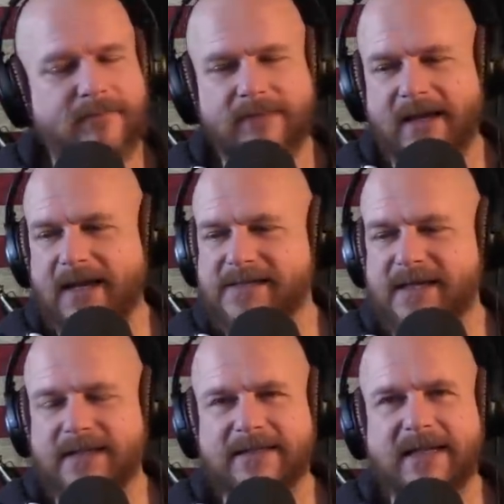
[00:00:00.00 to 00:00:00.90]
like I
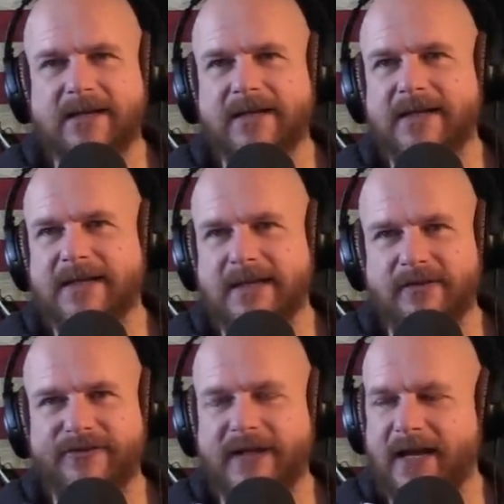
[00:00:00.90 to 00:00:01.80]
said, needle in a
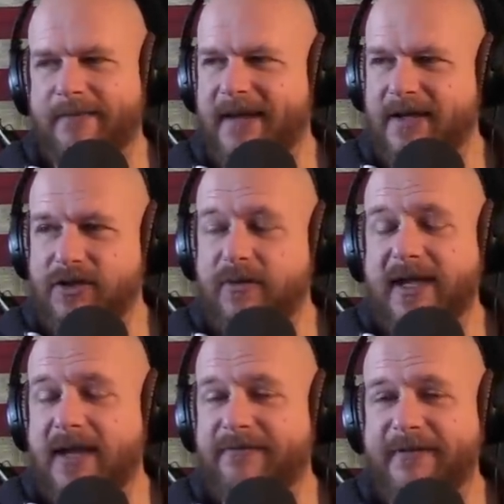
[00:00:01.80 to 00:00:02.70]
needle stack, man. You
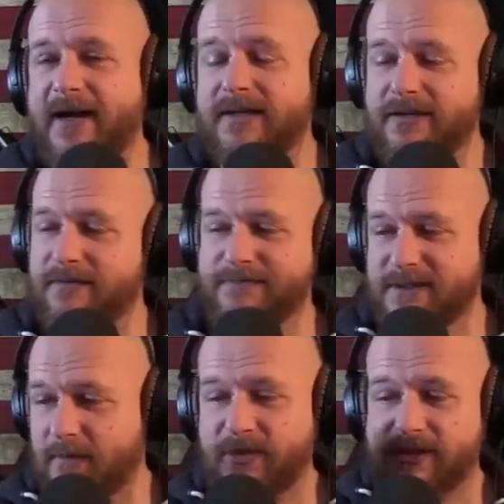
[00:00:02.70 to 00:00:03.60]
can find your
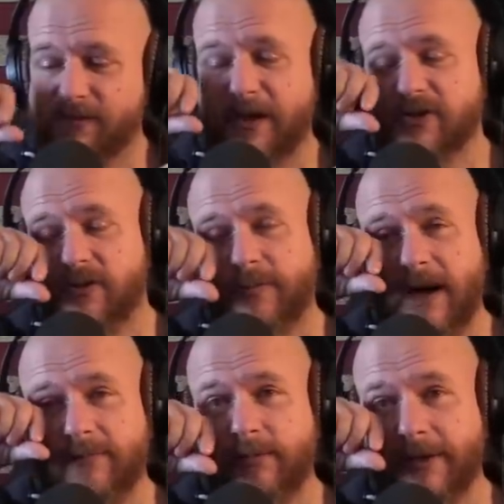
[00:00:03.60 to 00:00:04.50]
someone special
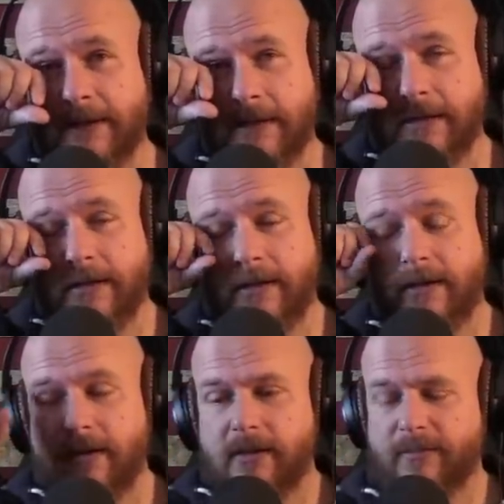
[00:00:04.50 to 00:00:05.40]
probably,
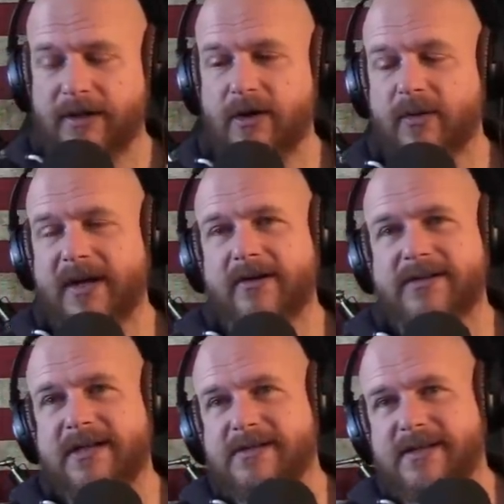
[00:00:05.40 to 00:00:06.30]
but no
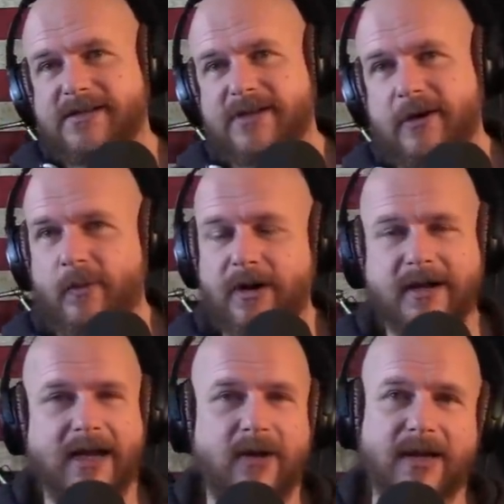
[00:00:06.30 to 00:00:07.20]
guarantees that it's going to
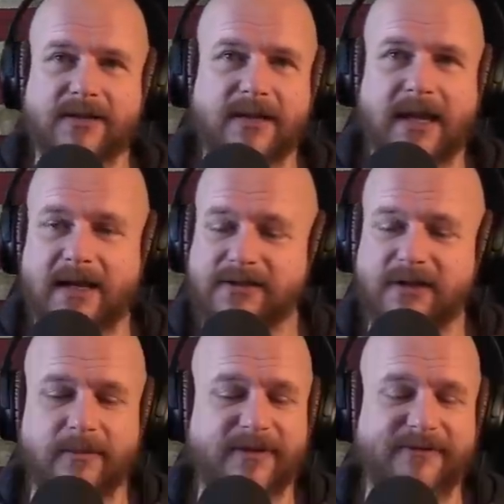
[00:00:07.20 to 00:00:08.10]
work out and and it's
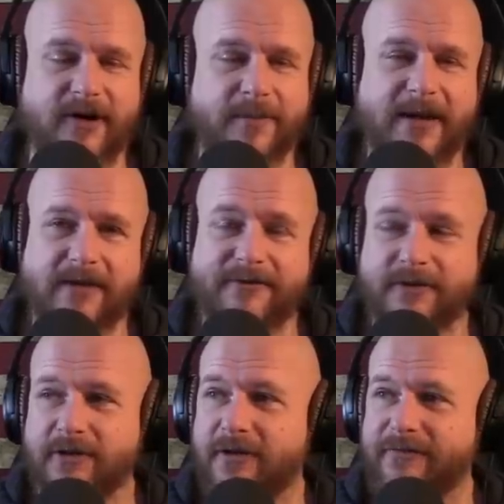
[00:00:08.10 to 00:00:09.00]
going to be very painful
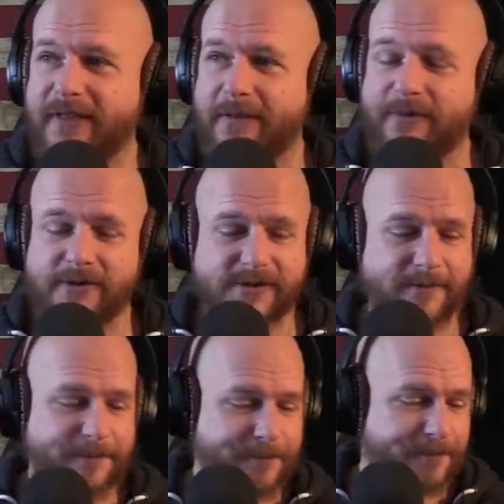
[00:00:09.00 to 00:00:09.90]
to look for that
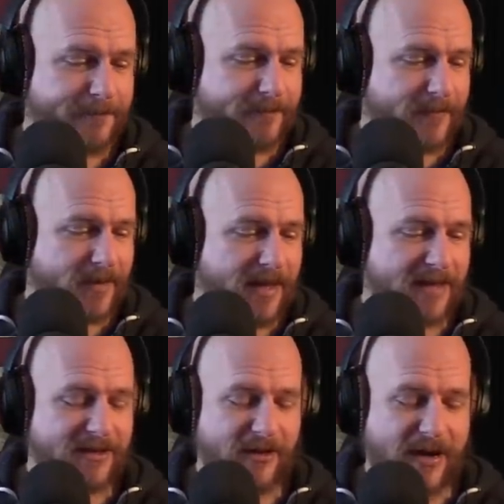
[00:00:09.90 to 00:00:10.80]
person
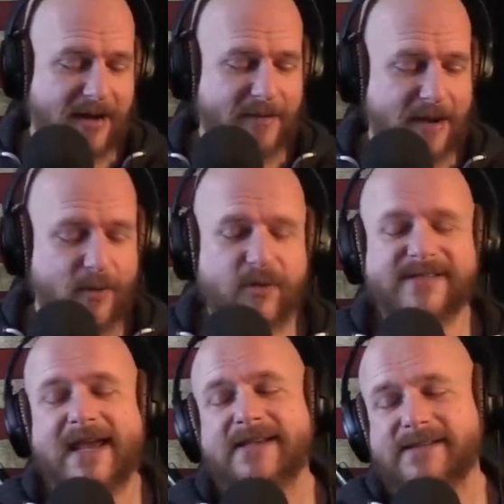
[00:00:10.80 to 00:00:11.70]
and you know i'm i'm
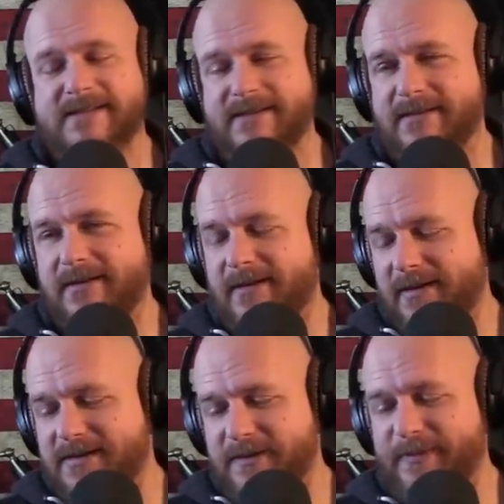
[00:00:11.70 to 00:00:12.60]
always hesitant
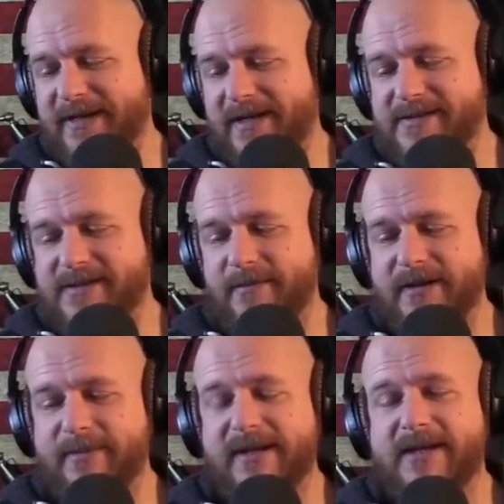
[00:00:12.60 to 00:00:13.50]
to pick on
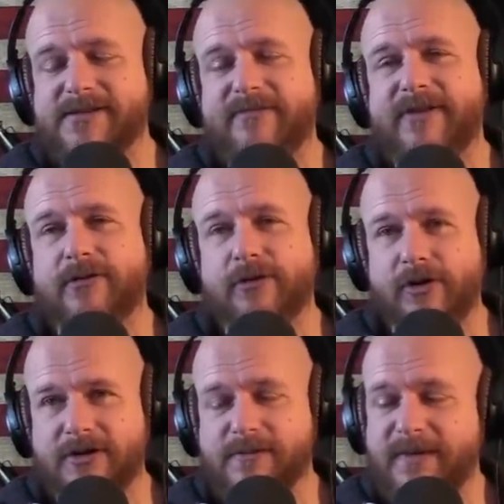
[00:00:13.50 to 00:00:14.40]
somebody because of their
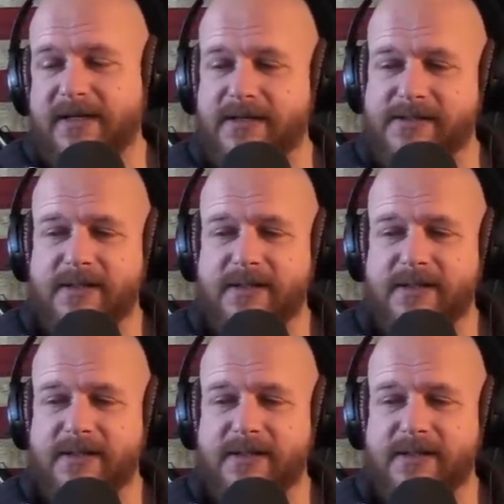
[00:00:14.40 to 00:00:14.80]
looks because